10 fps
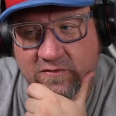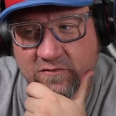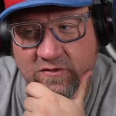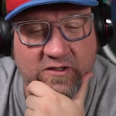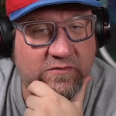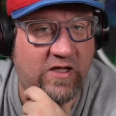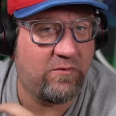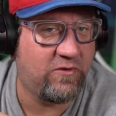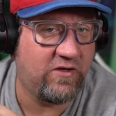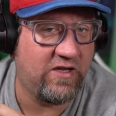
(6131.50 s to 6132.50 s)
Well, I'm
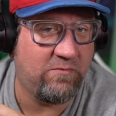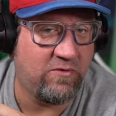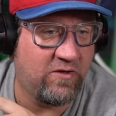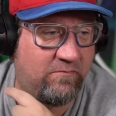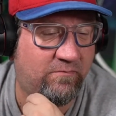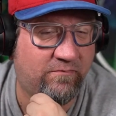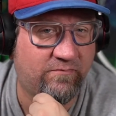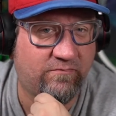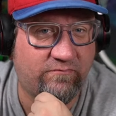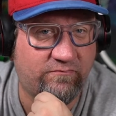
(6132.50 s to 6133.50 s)
going to name him
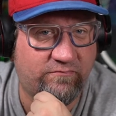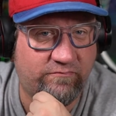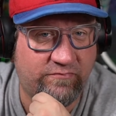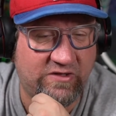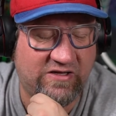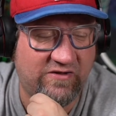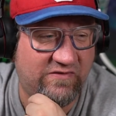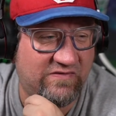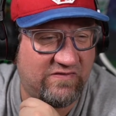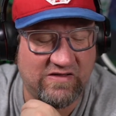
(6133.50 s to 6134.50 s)

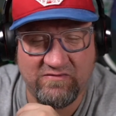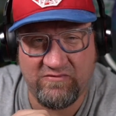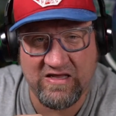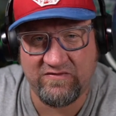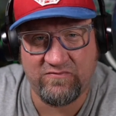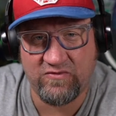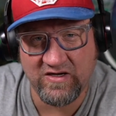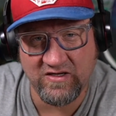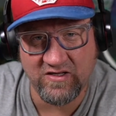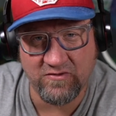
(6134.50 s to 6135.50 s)
because as of right
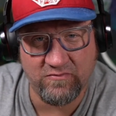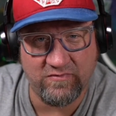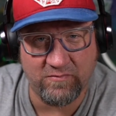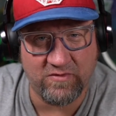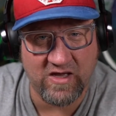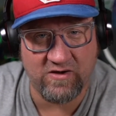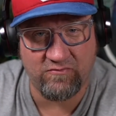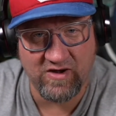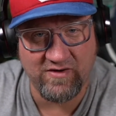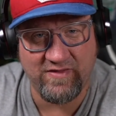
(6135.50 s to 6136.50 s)
now, I'm kind of
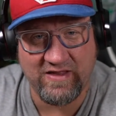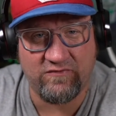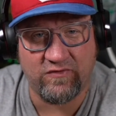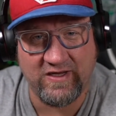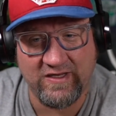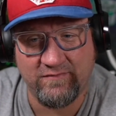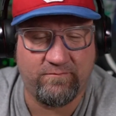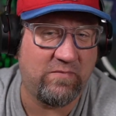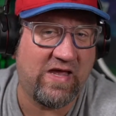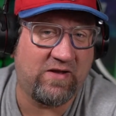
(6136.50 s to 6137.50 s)
riding that train,
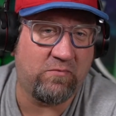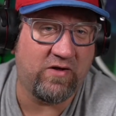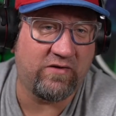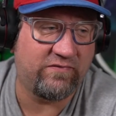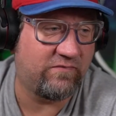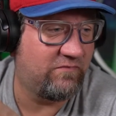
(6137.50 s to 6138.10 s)
Magnaboss.